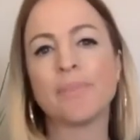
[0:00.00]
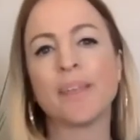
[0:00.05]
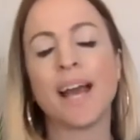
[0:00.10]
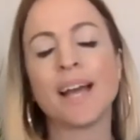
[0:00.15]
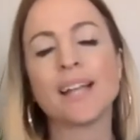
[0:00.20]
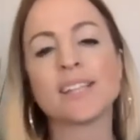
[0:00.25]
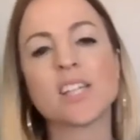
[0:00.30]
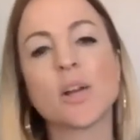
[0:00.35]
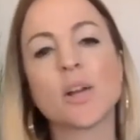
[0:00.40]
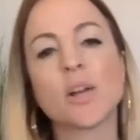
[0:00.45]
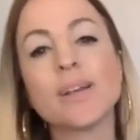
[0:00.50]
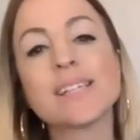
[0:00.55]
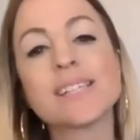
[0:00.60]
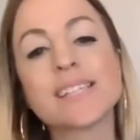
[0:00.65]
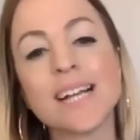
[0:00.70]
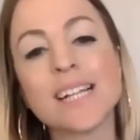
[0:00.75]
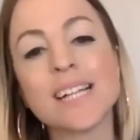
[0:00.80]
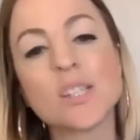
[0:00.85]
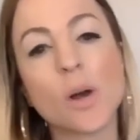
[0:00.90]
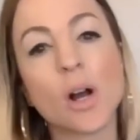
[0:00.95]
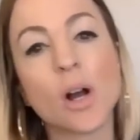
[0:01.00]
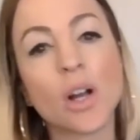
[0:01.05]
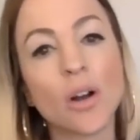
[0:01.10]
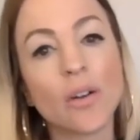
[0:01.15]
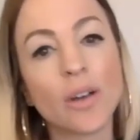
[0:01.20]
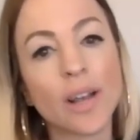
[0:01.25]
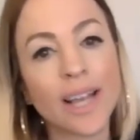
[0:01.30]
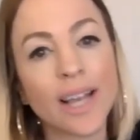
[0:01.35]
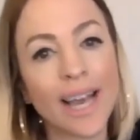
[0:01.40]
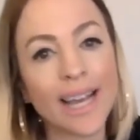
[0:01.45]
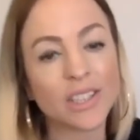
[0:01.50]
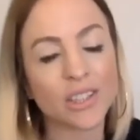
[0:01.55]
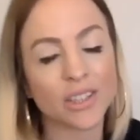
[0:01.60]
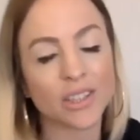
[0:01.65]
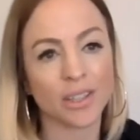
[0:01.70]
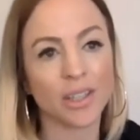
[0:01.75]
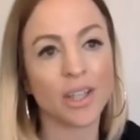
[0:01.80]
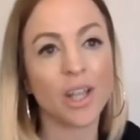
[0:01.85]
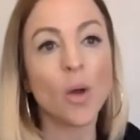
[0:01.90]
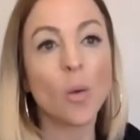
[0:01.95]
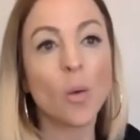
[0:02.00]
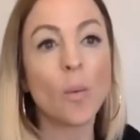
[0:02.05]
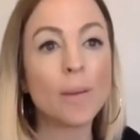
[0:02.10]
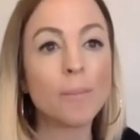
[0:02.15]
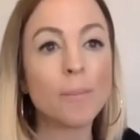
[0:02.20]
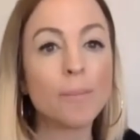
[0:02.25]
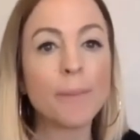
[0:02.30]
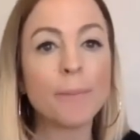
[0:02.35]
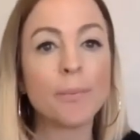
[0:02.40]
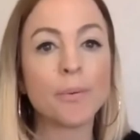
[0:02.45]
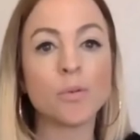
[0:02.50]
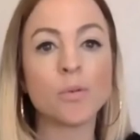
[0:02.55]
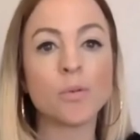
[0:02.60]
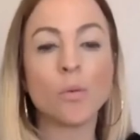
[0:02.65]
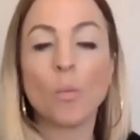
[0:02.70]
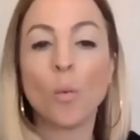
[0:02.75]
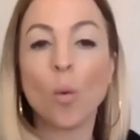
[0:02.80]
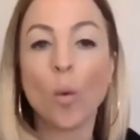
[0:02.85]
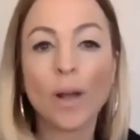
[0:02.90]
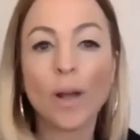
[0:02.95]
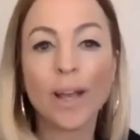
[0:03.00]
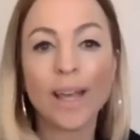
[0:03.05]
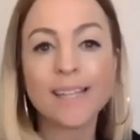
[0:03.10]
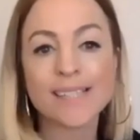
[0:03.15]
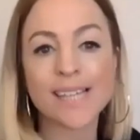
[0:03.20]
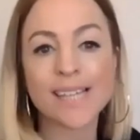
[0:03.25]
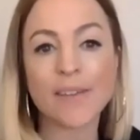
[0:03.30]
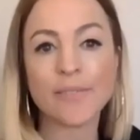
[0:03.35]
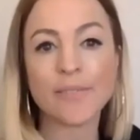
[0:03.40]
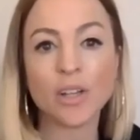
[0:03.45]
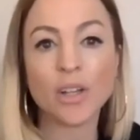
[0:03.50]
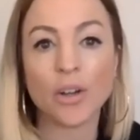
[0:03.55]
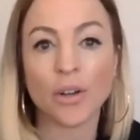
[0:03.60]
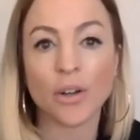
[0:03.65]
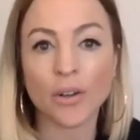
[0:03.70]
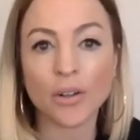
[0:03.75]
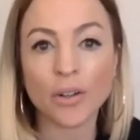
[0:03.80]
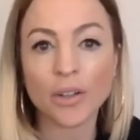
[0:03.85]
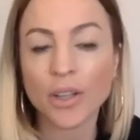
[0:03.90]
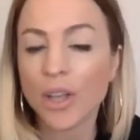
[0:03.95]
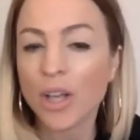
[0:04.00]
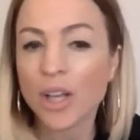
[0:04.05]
And so we said to our congregation, when people walk in to have a look,